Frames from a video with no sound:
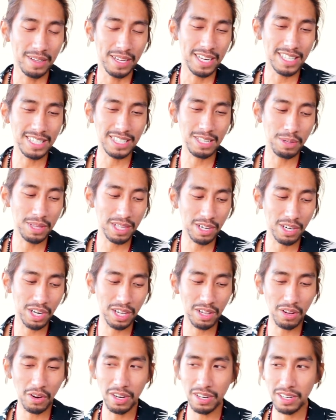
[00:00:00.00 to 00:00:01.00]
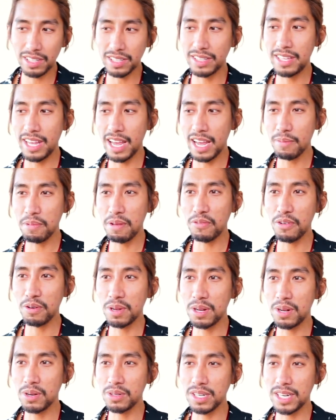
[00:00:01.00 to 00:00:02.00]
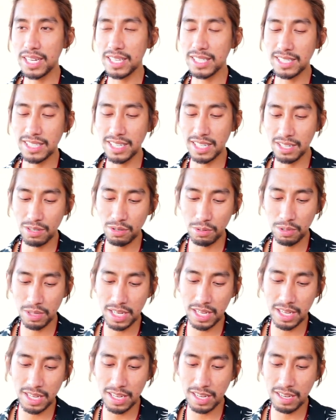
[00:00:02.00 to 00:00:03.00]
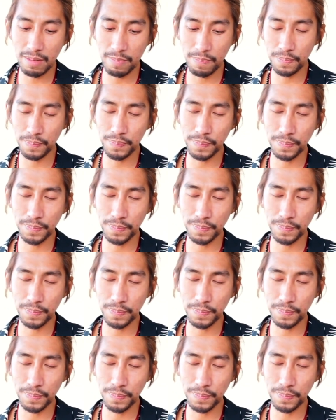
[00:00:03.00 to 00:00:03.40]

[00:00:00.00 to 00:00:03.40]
Let's see what the Gurl Oracle deck before we go to the extended read.